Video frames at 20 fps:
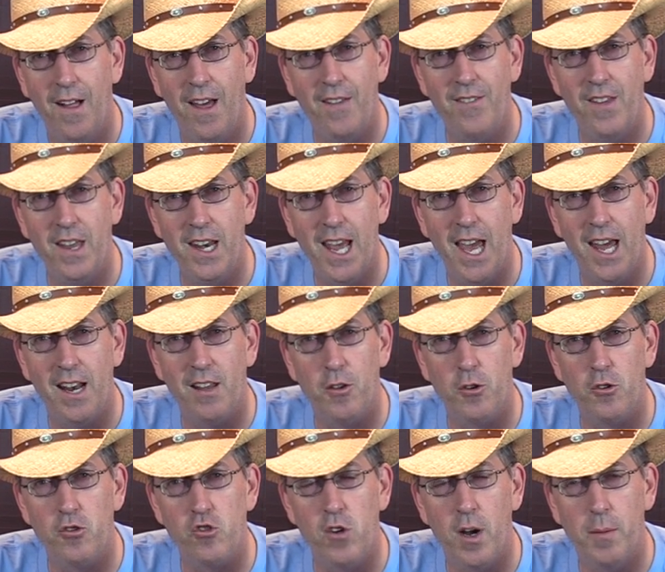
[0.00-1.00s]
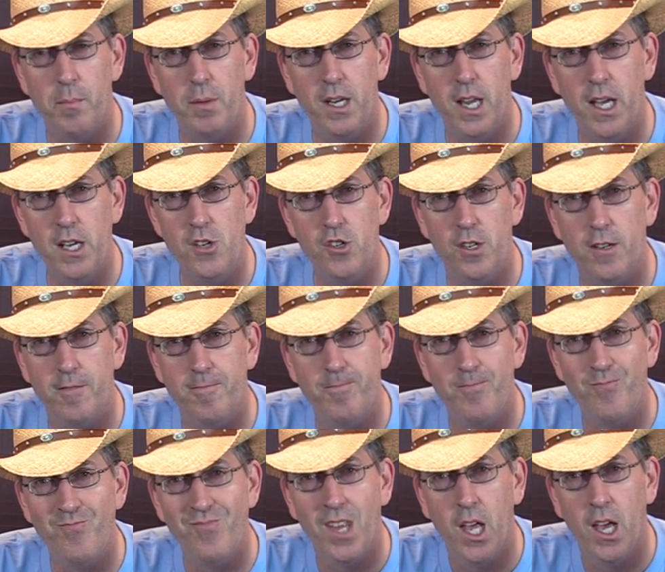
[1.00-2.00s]
And then he had a little trepidation
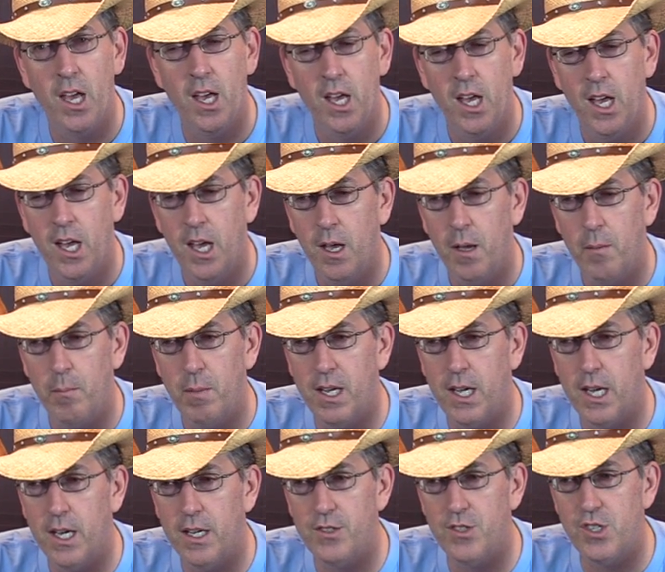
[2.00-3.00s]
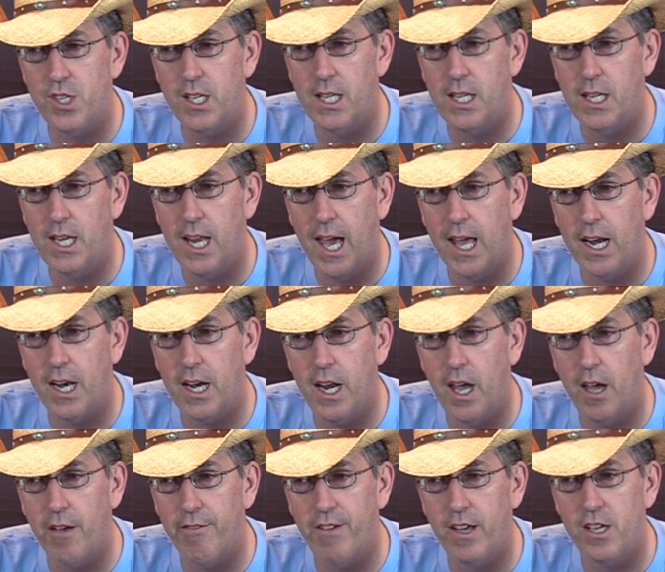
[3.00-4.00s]
because he'd had
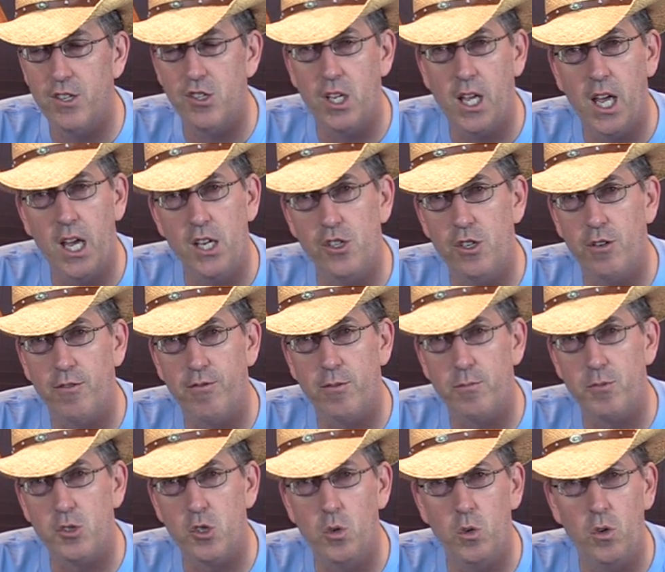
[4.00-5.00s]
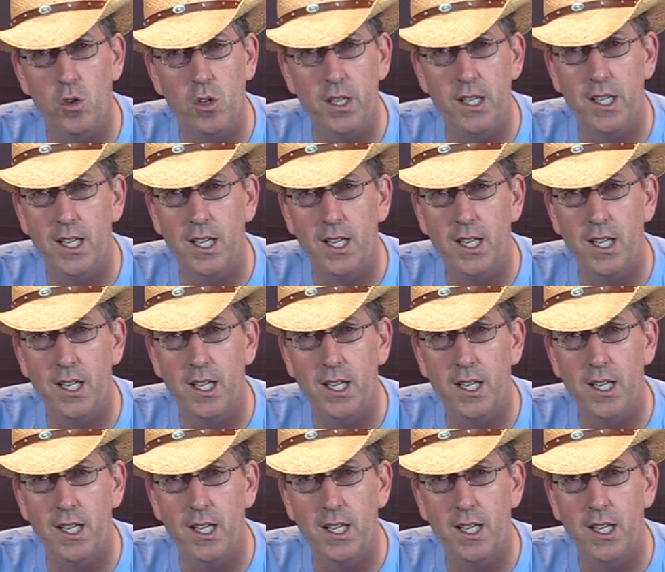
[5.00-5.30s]
enough education from school.